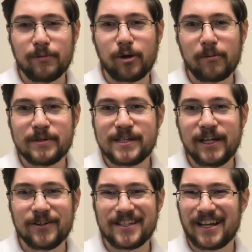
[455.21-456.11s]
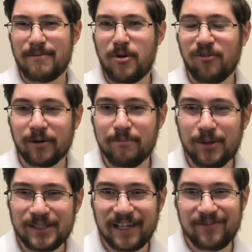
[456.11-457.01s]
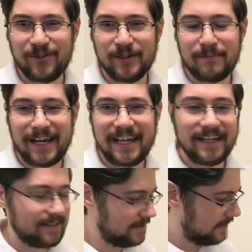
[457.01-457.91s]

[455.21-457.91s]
the purpose here is to come over and put that foot in my hand.